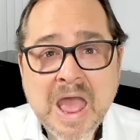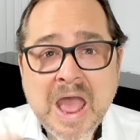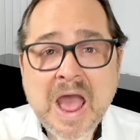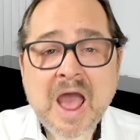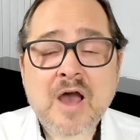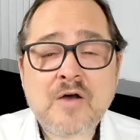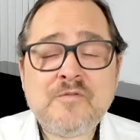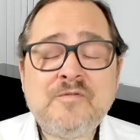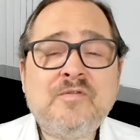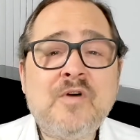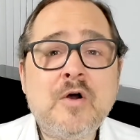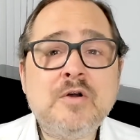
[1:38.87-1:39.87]
How
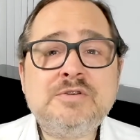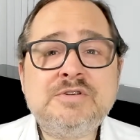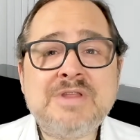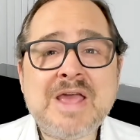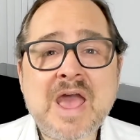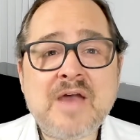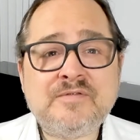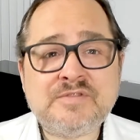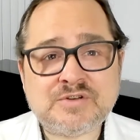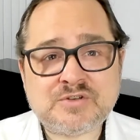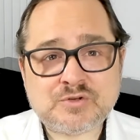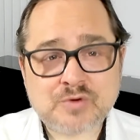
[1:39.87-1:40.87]
far do they have
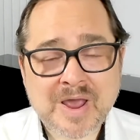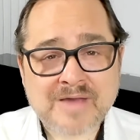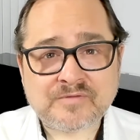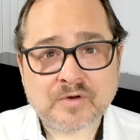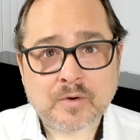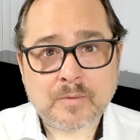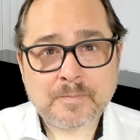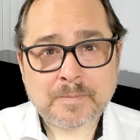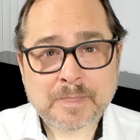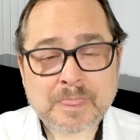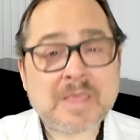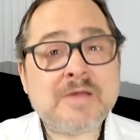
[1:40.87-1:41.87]
to travel
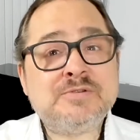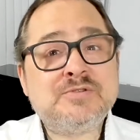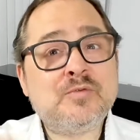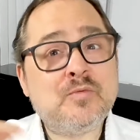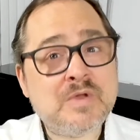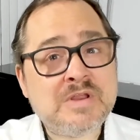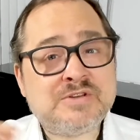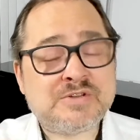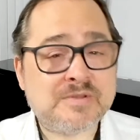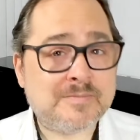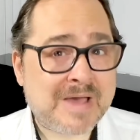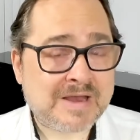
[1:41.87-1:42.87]
to
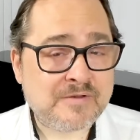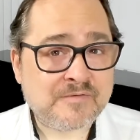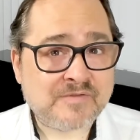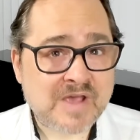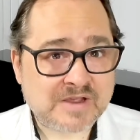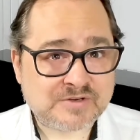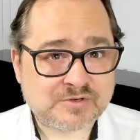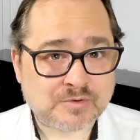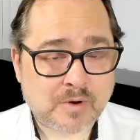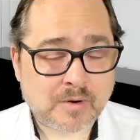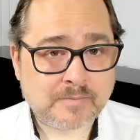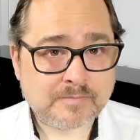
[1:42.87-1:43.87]
reach the manufacturer?